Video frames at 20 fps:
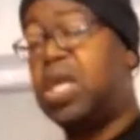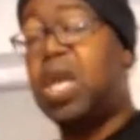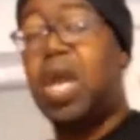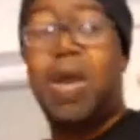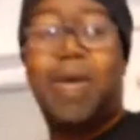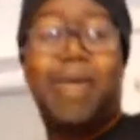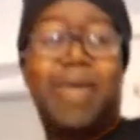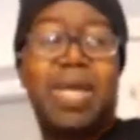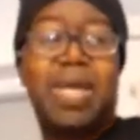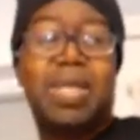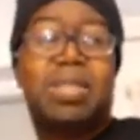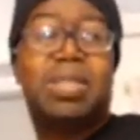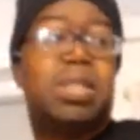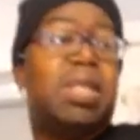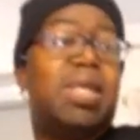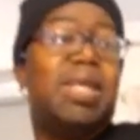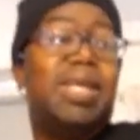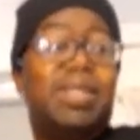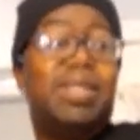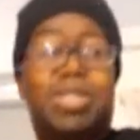carrots
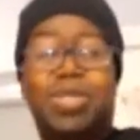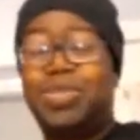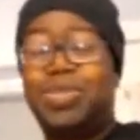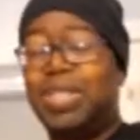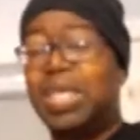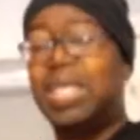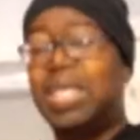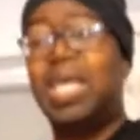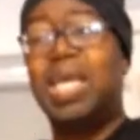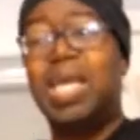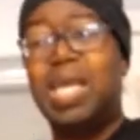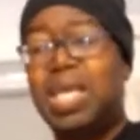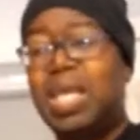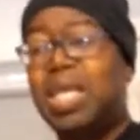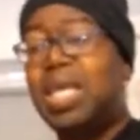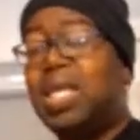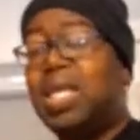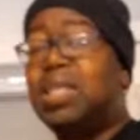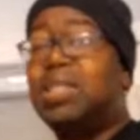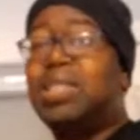to
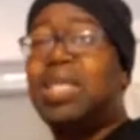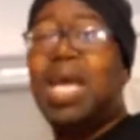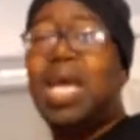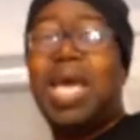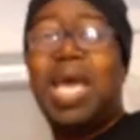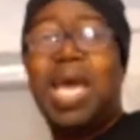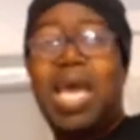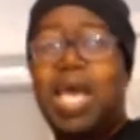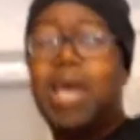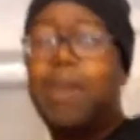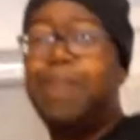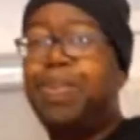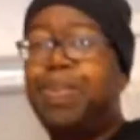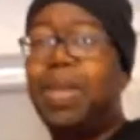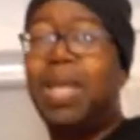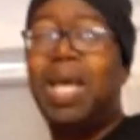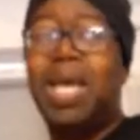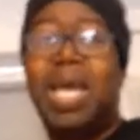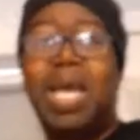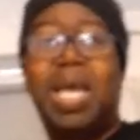zucchinis to
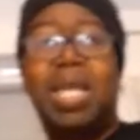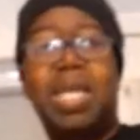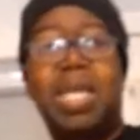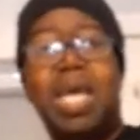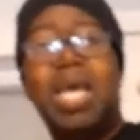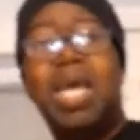eggplant.